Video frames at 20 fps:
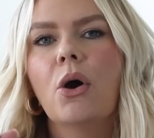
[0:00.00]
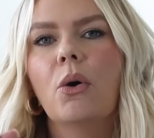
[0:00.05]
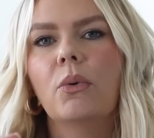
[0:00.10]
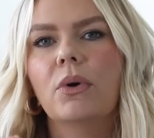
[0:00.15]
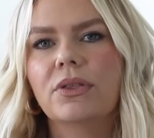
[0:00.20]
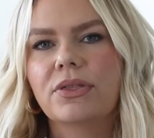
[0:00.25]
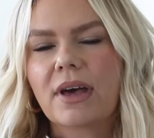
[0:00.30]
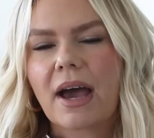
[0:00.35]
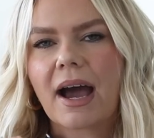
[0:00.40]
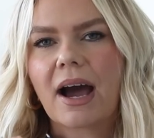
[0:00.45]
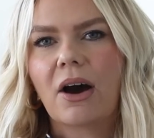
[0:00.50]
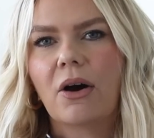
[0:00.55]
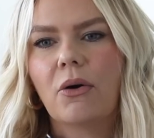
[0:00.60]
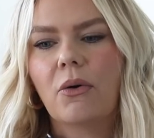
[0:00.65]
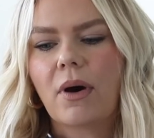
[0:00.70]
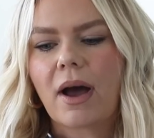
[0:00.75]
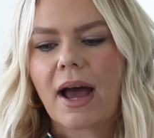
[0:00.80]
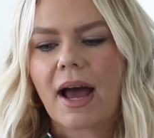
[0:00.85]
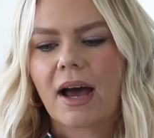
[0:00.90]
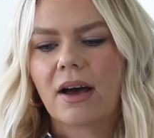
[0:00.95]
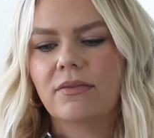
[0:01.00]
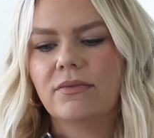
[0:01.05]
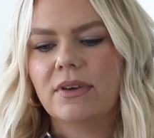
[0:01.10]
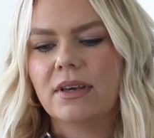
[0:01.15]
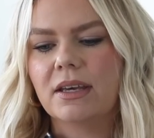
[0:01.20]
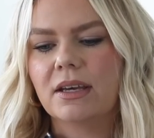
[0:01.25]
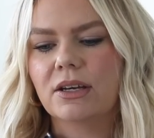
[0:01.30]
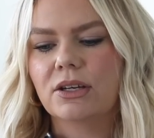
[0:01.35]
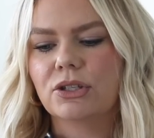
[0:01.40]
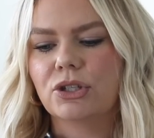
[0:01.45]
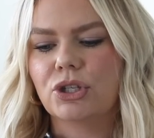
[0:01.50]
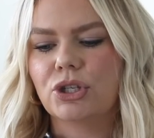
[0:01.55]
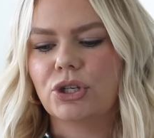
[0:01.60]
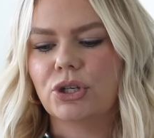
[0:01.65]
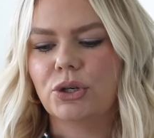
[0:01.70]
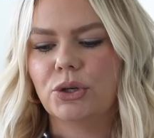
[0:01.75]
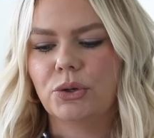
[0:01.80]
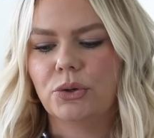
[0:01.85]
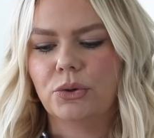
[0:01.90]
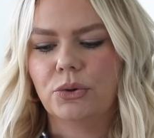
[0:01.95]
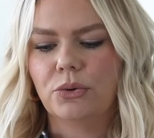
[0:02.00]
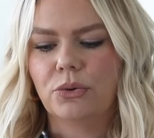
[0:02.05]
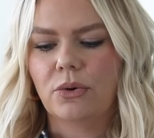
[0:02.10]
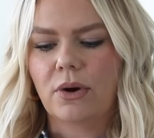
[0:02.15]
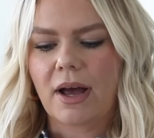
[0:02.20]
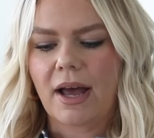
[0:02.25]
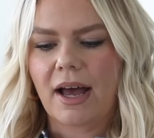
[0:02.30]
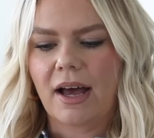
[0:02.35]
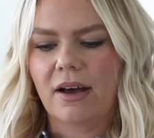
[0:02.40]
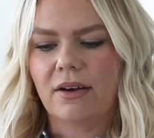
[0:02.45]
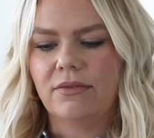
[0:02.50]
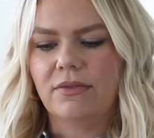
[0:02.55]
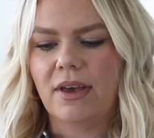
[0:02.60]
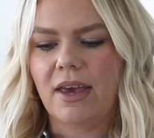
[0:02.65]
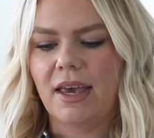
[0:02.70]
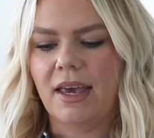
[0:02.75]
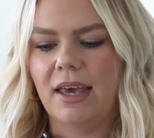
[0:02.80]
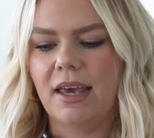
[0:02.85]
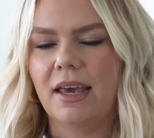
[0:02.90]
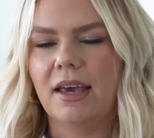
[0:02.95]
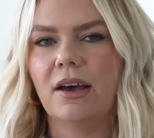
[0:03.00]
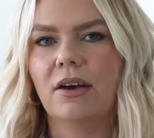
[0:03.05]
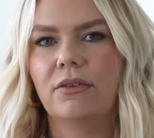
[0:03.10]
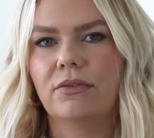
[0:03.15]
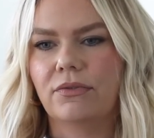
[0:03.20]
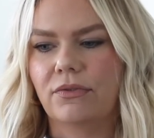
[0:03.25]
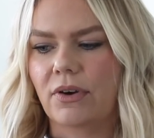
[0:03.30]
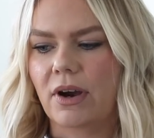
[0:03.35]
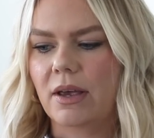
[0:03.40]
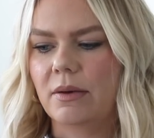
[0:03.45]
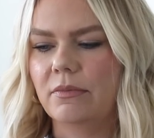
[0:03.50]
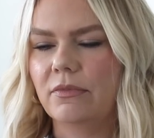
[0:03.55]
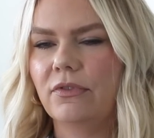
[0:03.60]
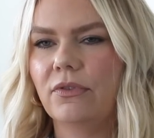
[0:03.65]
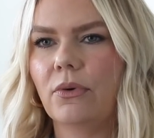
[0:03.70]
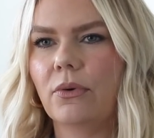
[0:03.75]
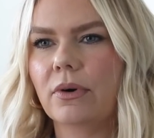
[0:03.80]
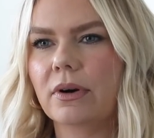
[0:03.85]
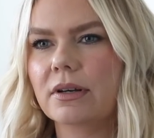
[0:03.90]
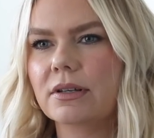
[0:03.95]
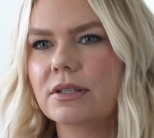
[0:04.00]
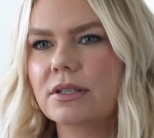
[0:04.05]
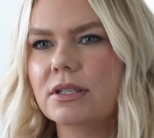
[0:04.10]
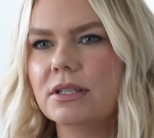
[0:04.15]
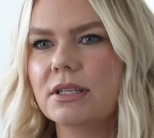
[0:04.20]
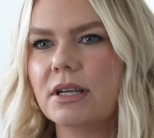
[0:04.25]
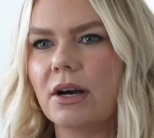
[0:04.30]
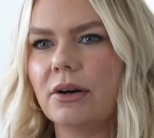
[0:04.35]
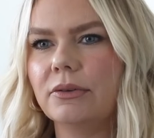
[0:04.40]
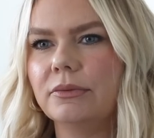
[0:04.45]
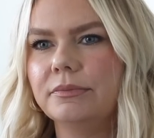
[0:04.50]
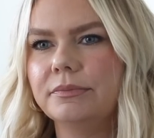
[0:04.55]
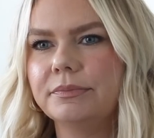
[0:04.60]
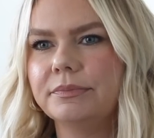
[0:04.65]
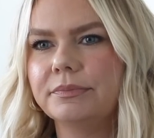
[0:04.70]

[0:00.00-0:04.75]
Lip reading: without having to have a frame for. So